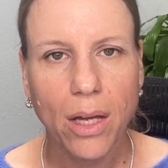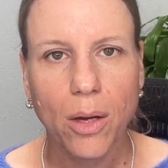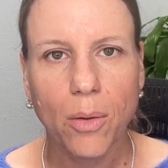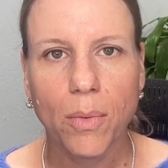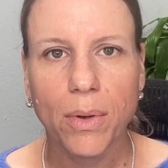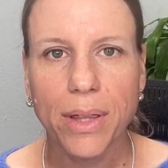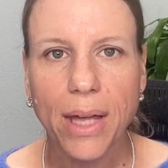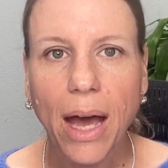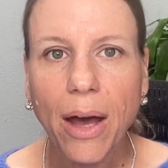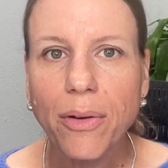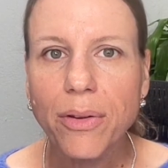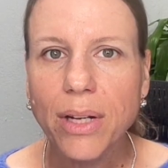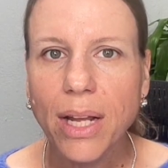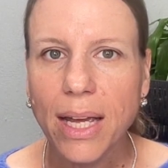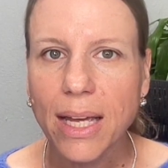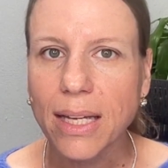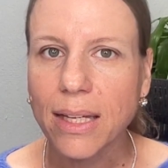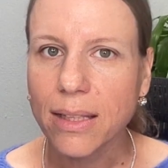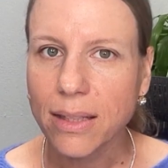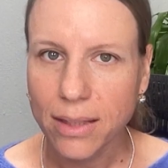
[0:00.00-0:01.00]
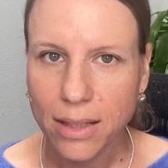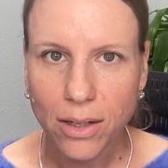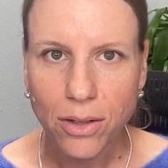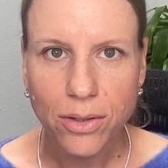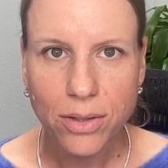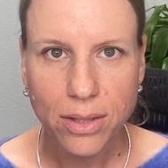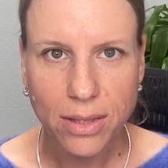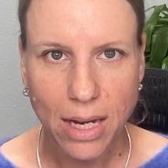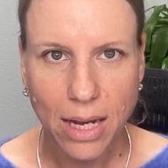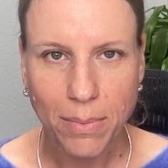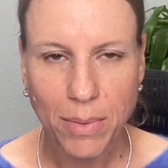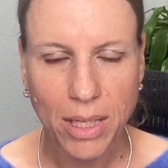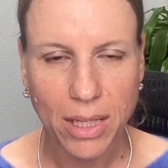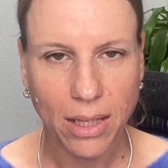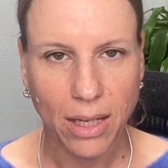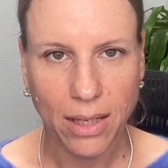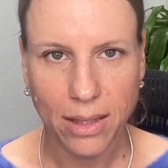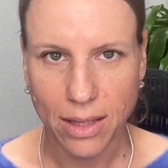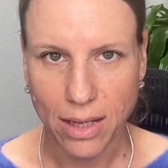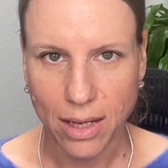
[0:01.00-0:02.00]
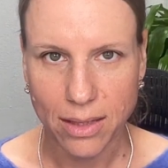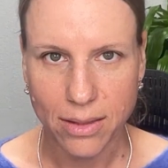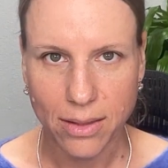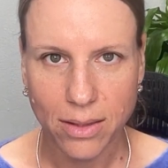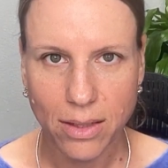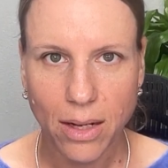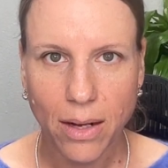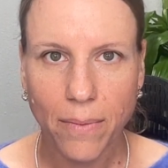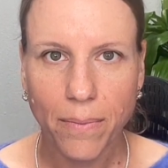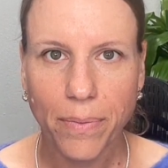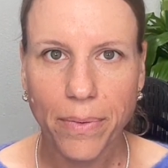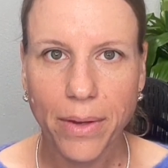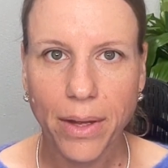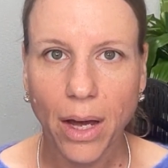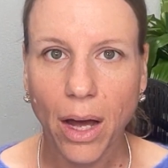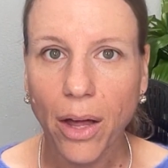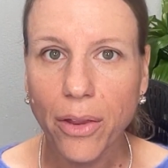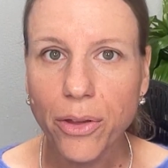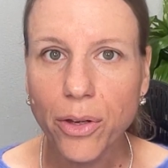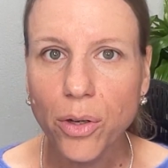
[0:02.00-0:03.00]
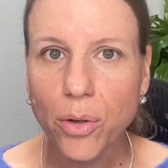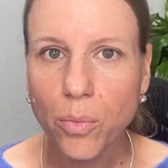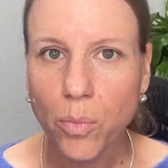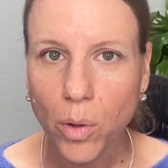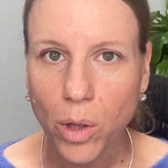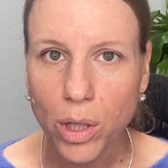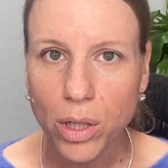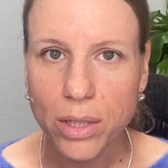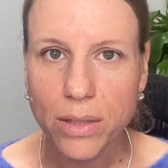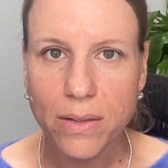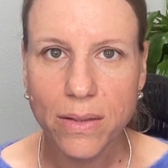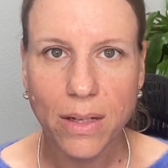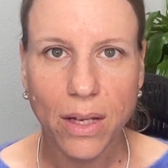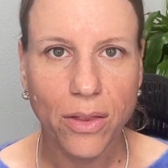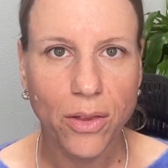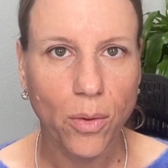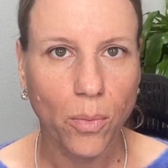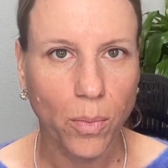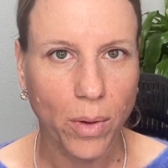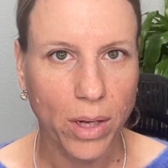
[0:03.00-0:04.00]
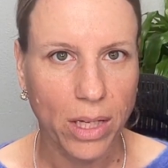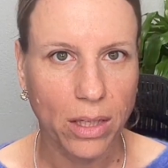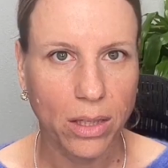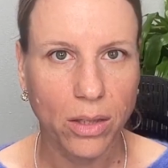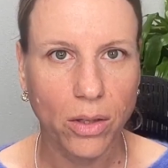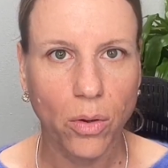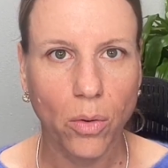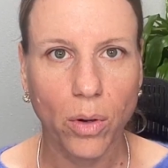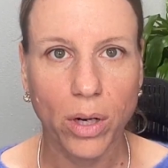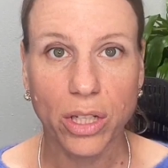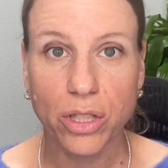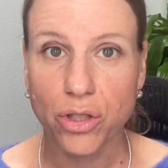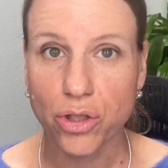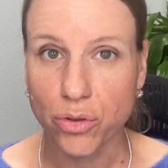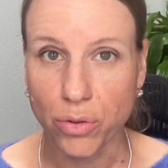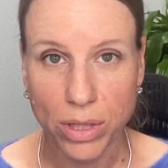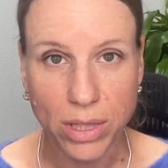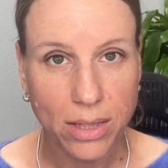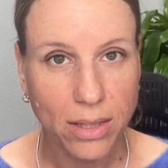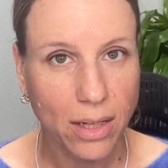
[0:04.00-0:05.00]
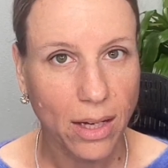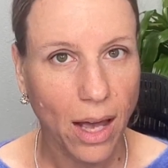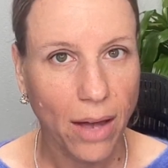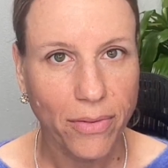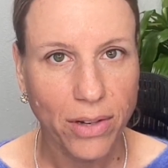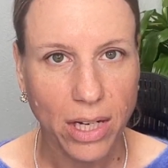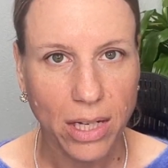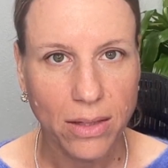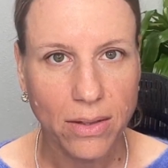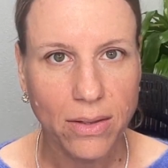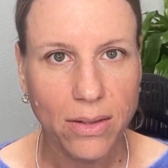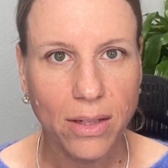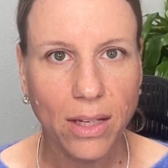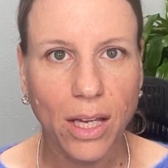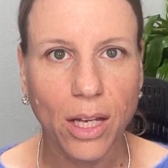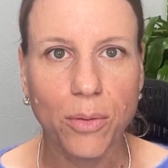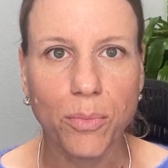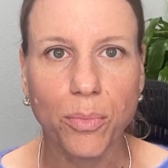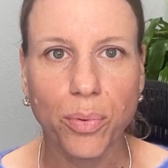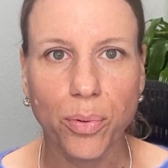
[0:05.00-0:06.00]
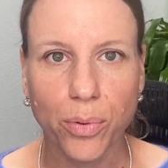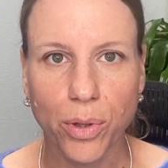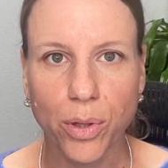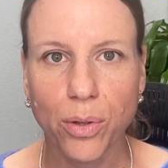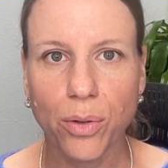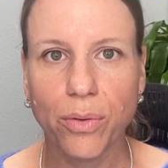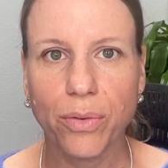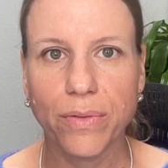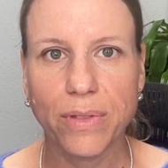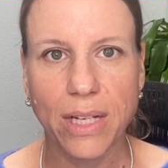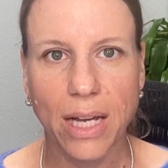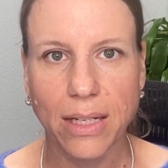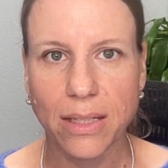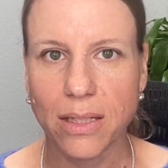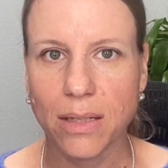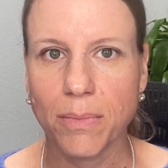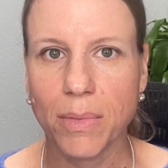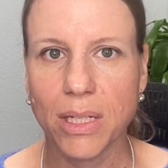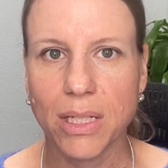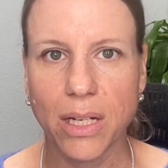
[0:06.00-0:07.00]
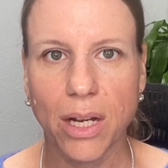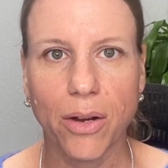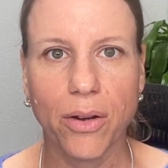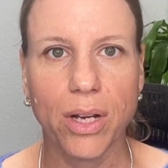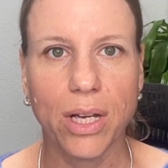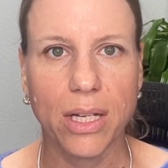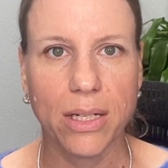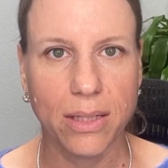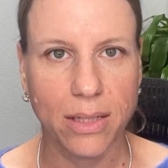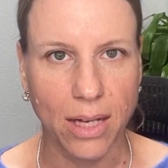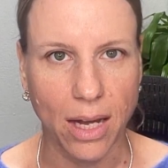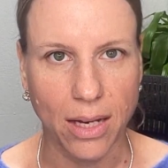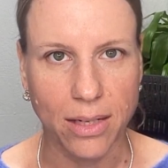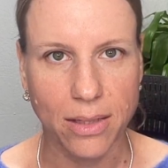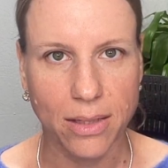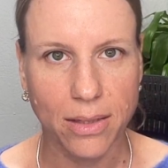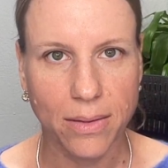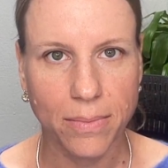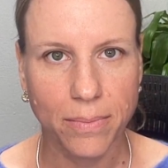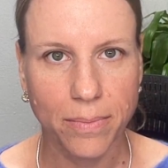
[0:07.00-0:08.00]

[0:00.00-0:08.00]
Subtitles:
Without a clear statement like this, other words in the will or extrinsic evidence can prove testamentary intent.